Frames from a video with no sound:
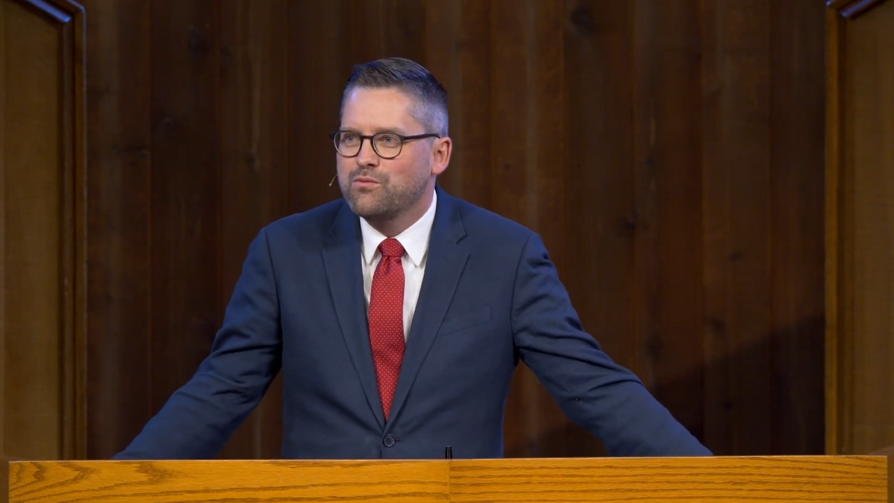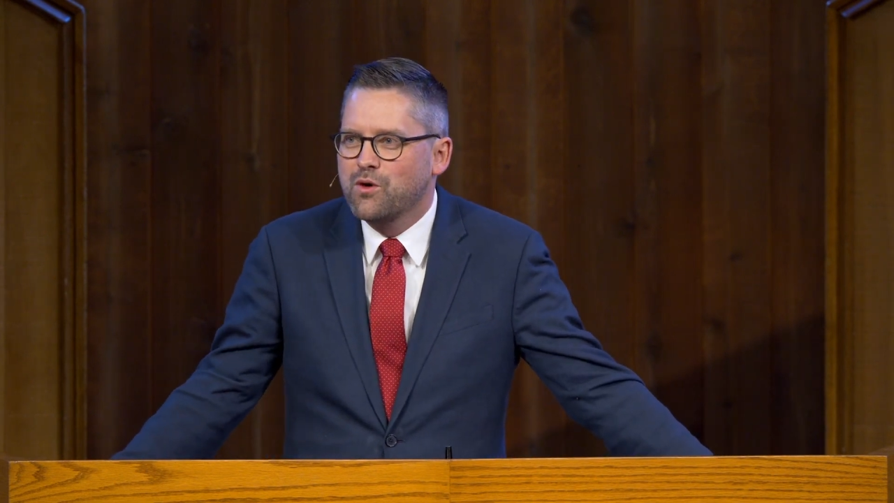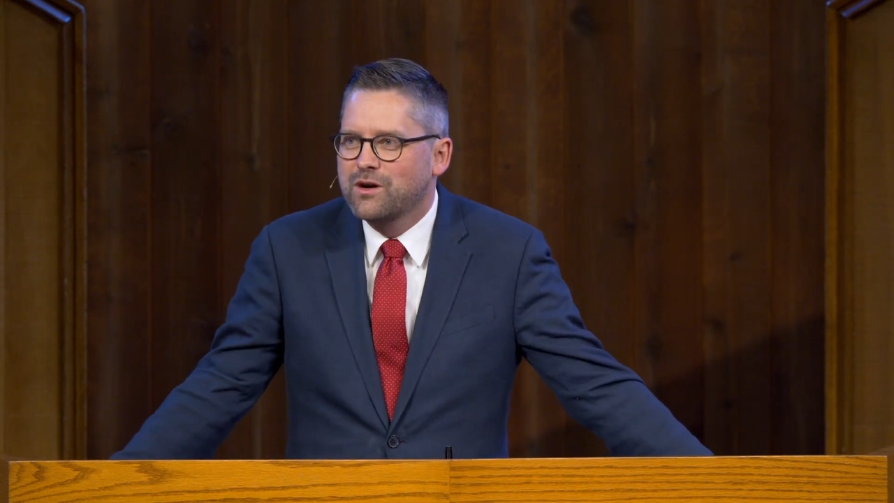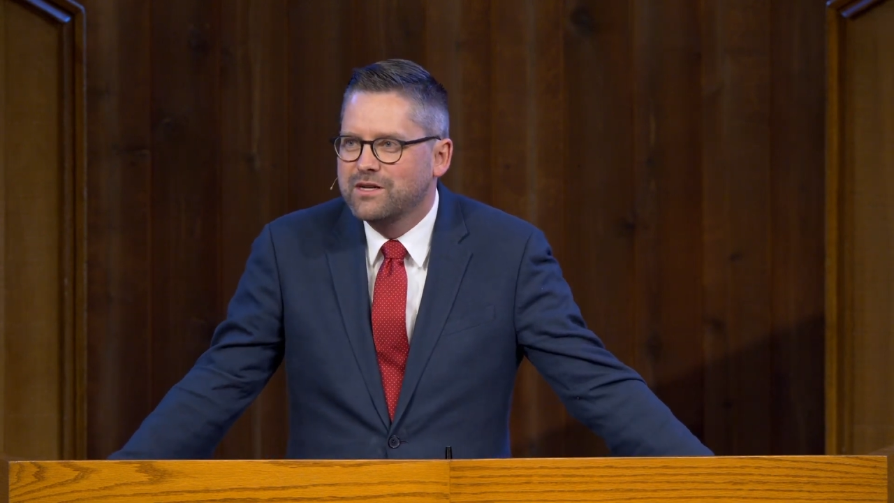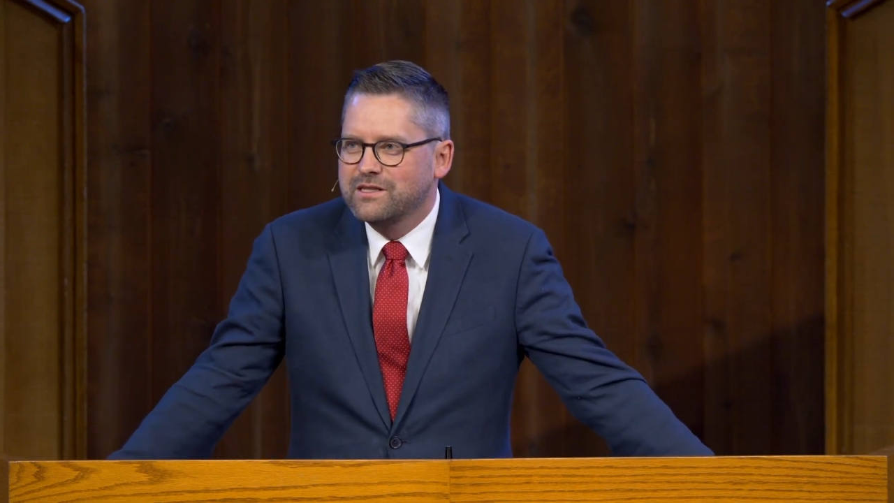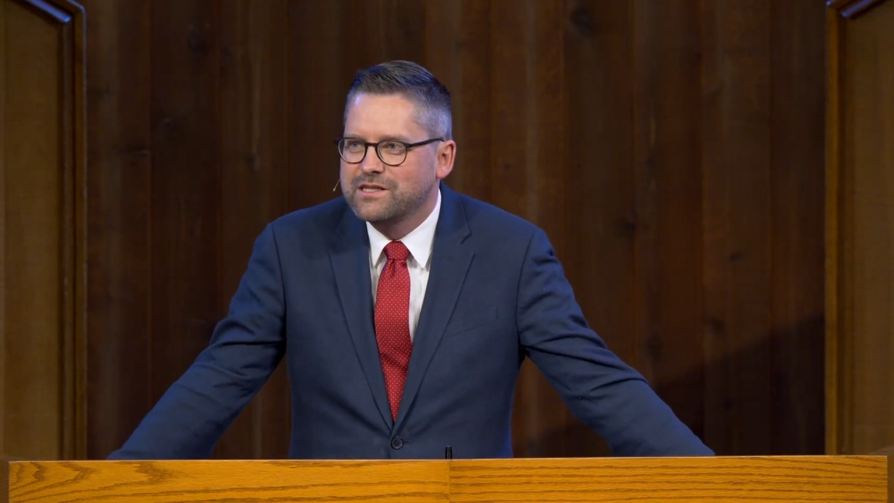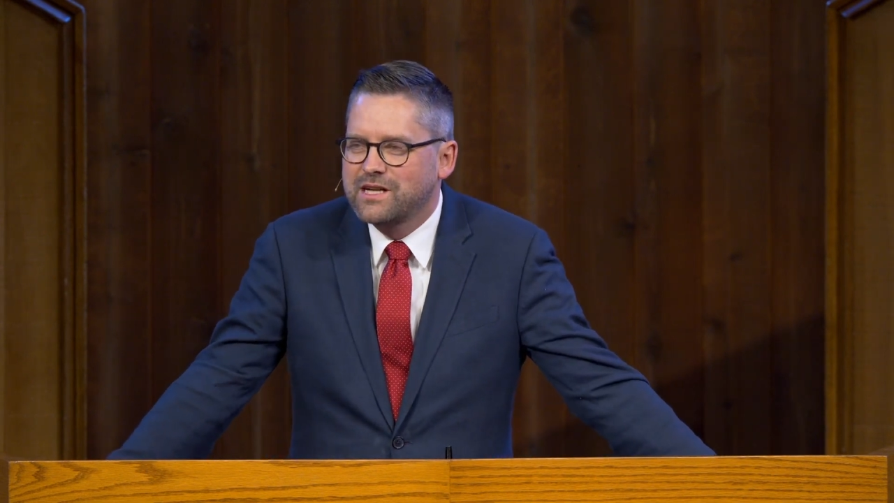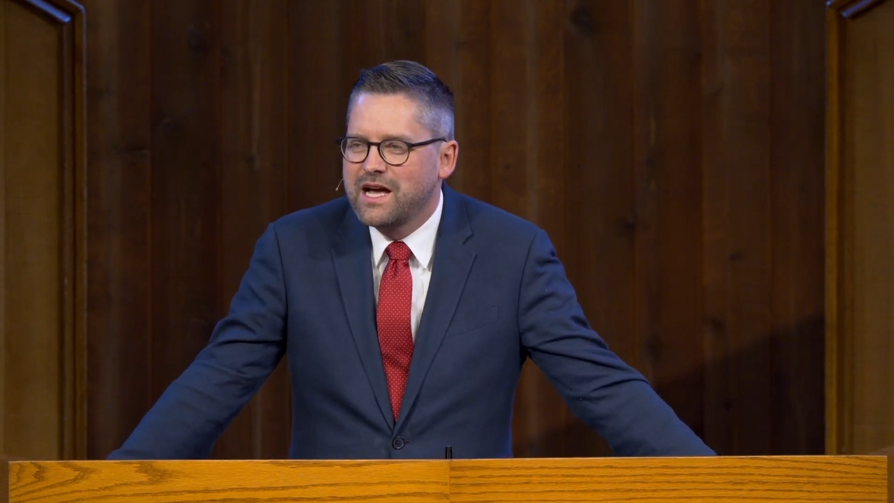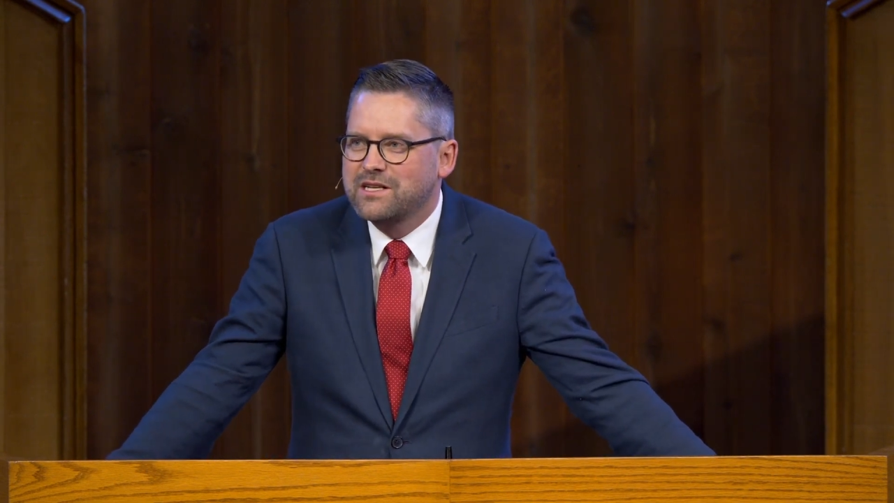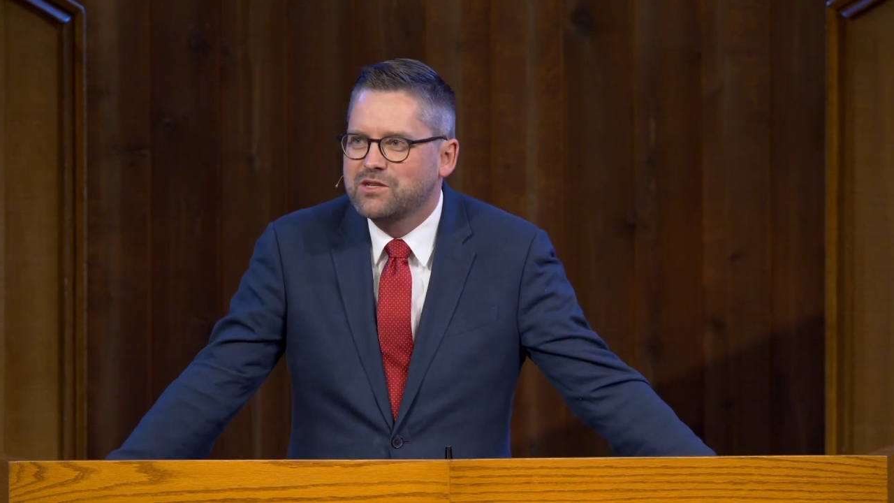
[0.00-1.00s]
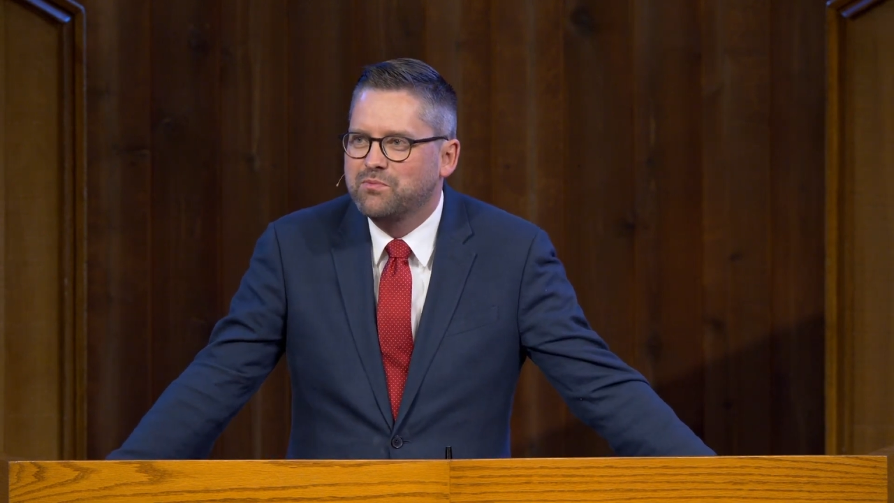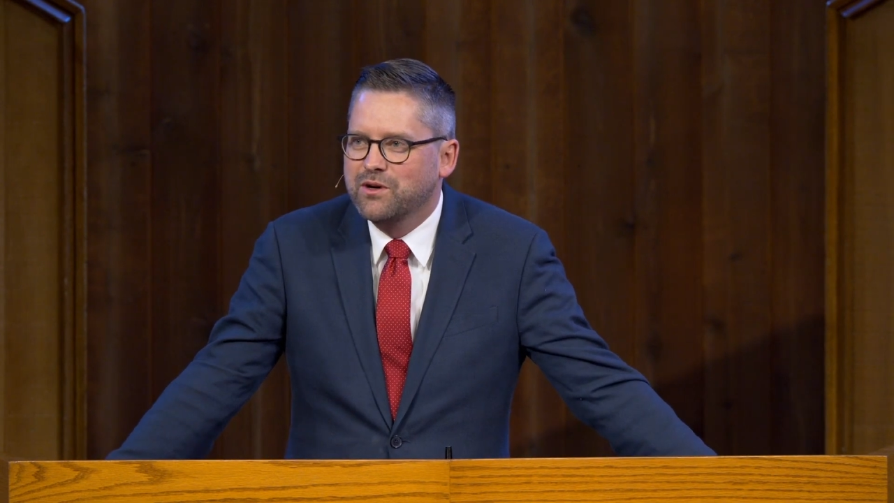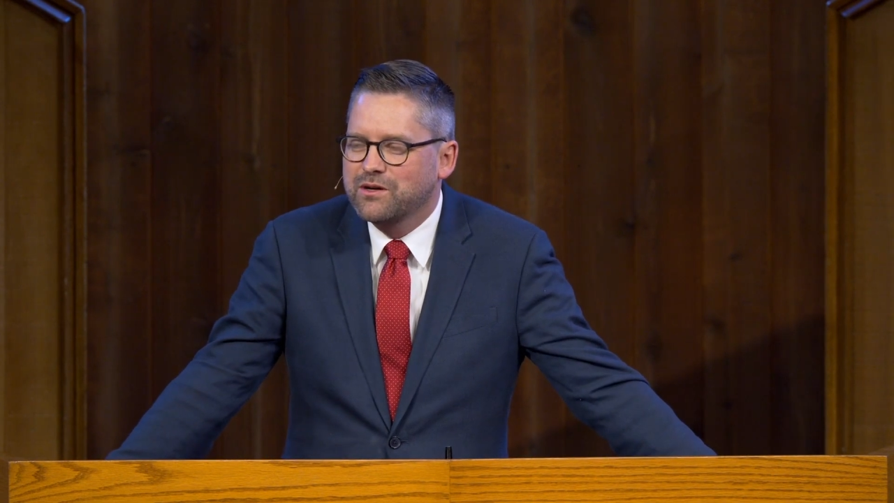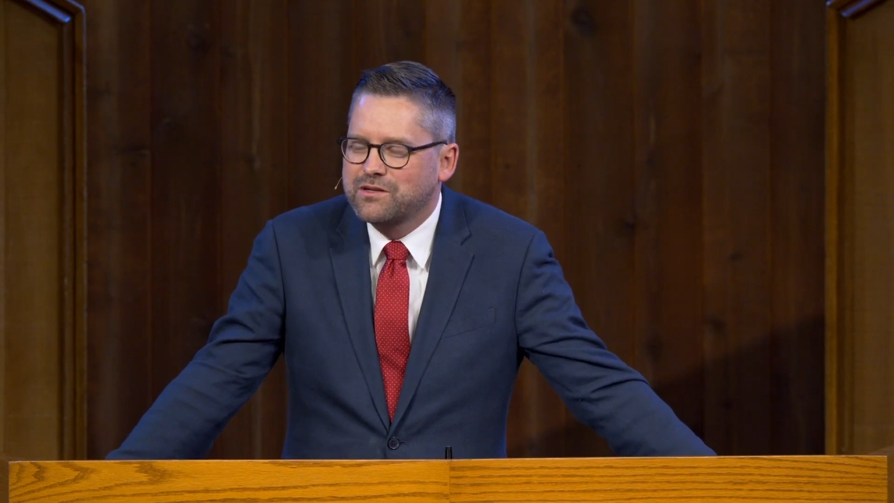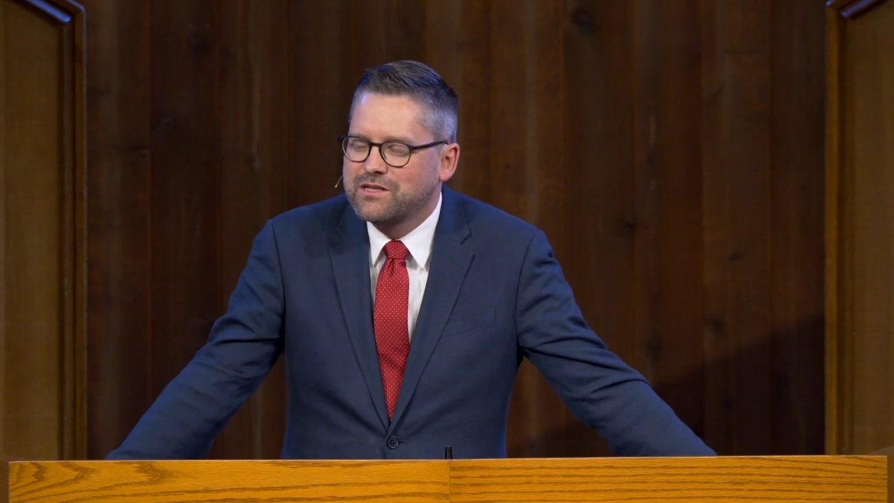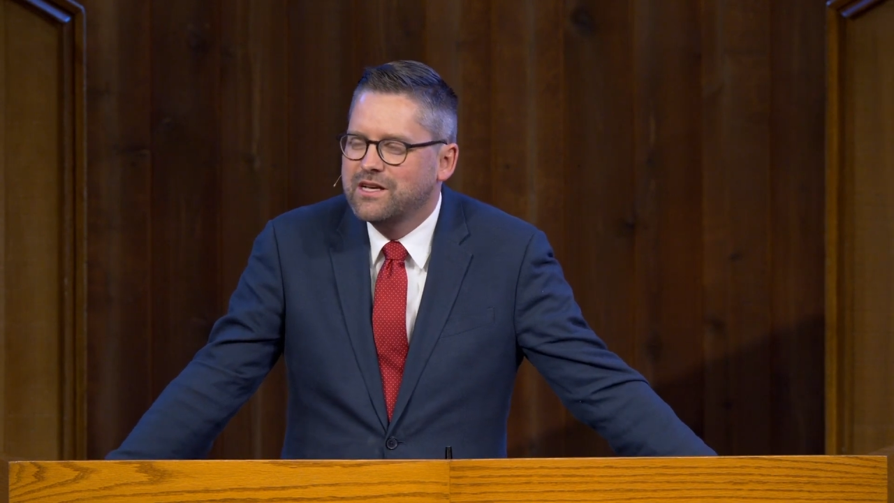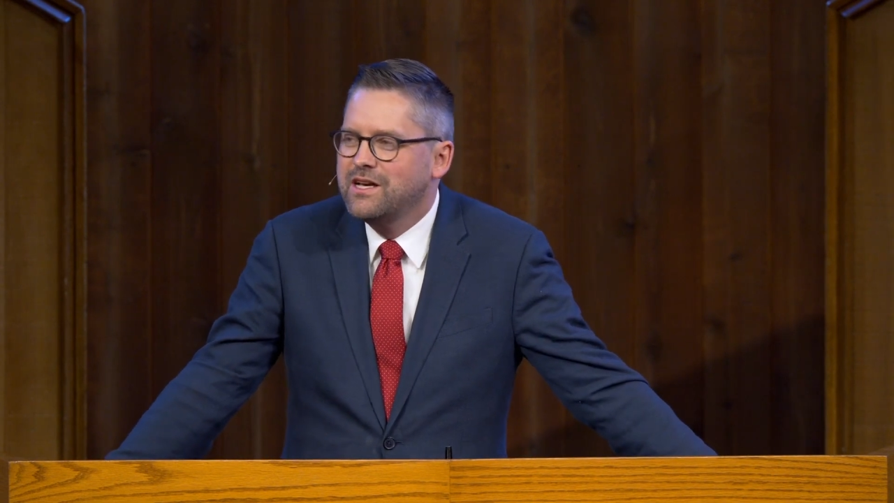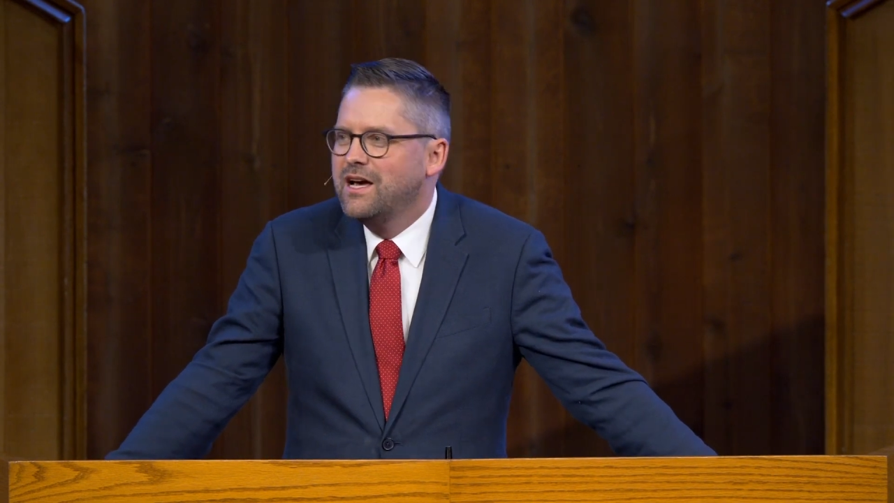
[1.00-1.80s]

more concise books